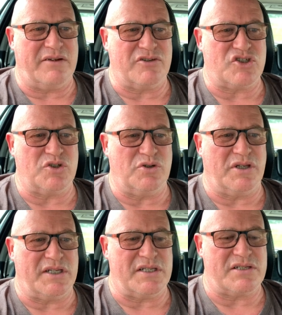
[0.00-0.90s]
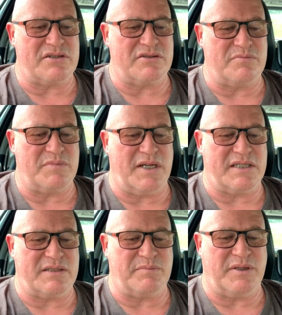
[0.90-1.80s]
of it surely is to make
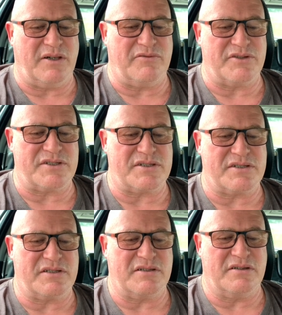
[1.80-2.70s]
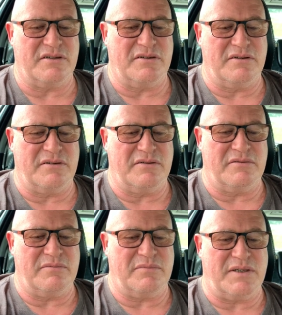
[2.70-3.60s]
the pelvis
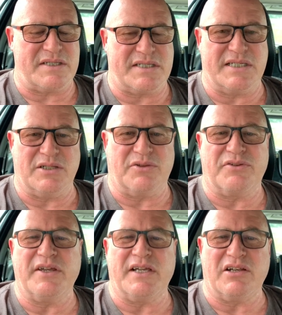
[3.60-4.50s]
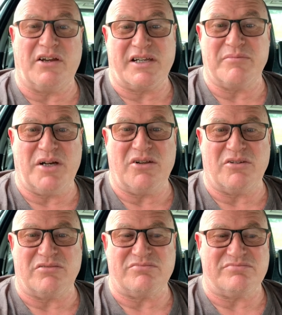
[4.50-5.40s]
a sealed thing, like a
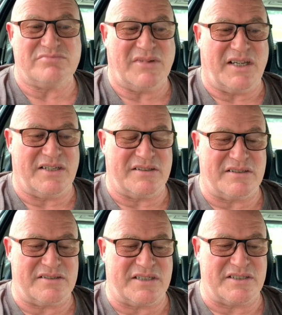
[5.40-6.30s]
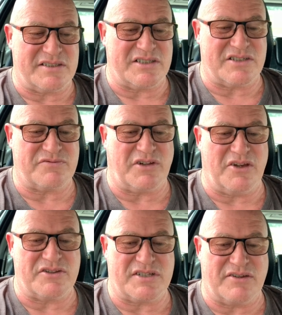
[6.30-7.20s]
bowl, and so that it just
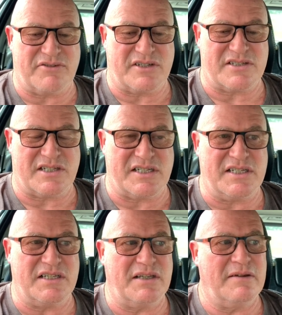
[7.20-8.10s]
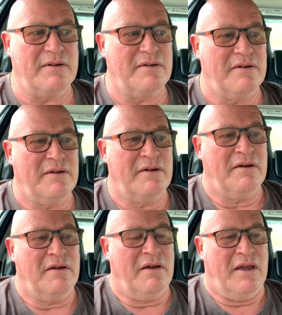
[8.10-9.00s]
floats effortlessly.
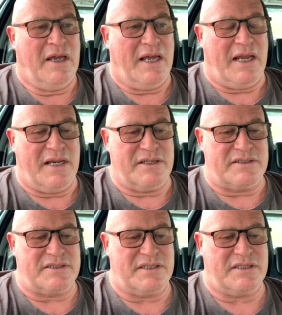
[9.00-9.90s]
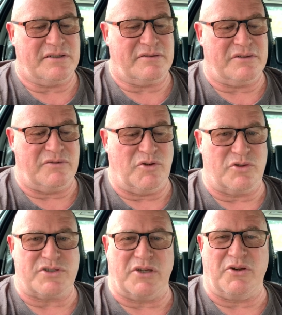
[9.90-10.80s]
And you've
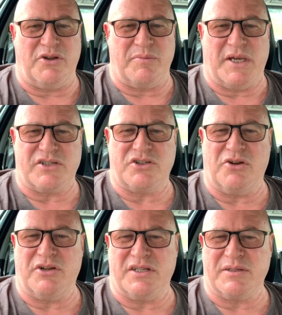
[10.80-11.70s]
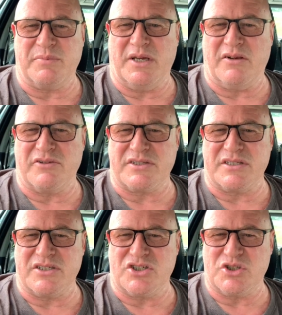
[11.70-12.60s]
also heard about turning the pelvis,
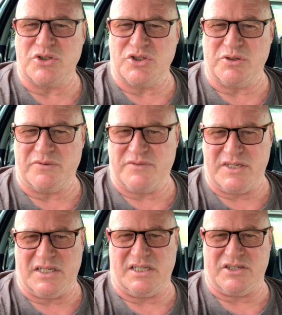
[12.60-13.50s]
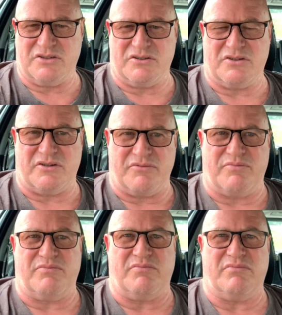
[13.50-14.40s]
and that you shouldn't do it physically. You shouldn't sort of,
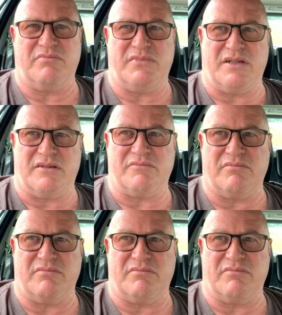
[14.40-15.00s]
you know,